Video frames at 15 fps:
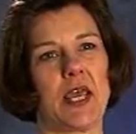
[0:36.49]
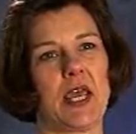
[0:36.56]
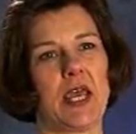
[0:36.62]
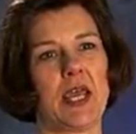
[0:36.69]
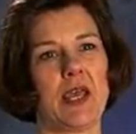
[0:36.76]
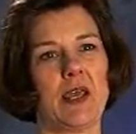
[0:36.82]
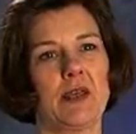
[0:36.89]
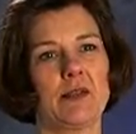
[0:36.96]

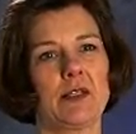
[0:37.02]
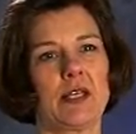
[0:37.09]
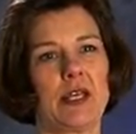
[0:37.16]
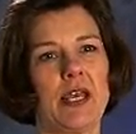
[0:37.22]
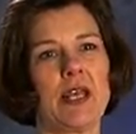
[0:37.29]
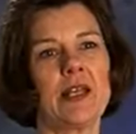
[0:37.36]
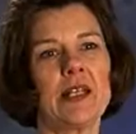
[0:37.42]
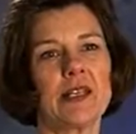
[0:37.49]
and
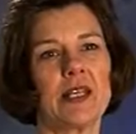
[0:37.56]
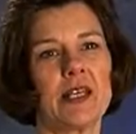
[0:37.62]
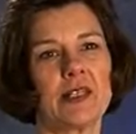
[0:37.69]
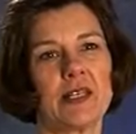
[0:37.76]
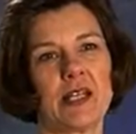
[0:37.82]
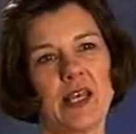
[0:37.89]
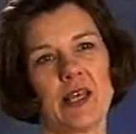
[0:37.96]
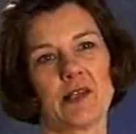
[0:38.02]
anything
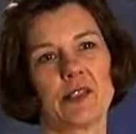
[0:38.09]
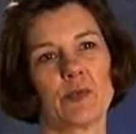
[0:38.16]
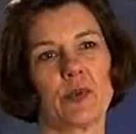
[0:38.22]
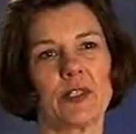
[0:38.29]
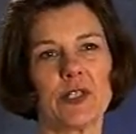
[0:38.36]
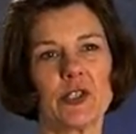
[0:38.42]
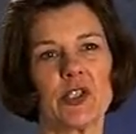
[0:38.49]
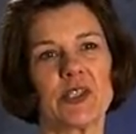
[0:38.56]
that has
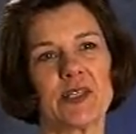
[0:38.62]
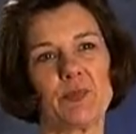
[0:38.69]
religious